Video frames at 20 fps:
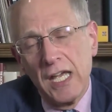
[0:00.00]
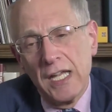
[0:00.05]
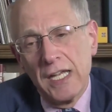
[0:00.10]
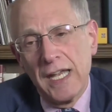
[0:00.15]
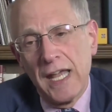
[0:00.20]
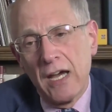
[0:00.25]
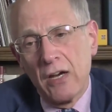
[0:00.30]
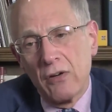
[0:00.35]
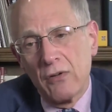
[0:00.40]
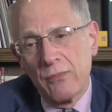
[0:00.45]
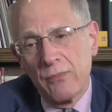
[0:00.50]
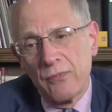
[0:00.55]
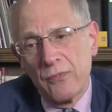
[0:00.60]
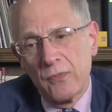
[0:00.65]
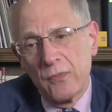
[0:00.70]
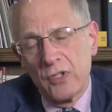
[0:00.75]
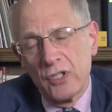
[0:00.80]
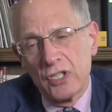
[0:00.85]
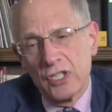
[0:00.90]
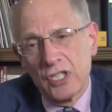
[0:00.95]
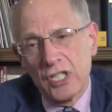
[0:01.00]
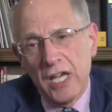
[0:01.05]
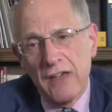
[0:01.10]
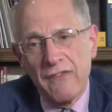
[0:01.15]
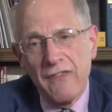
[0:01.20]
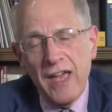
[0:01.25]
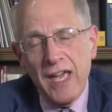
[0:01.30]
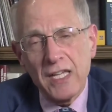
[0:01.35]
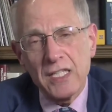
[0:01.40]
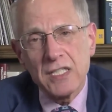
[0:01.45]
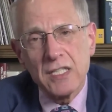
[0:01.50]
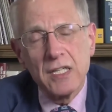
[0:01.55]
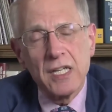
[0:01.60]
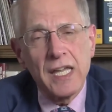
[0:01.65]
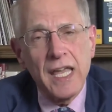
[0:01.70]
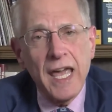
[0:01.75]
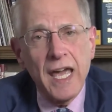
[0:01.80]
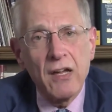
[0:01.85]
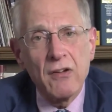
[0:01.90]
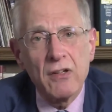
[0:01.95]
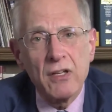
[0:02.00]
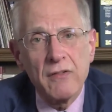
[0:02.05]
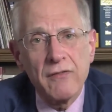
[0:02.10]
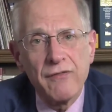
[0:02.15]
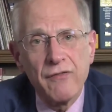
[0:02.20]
Now, Xifaxan accounted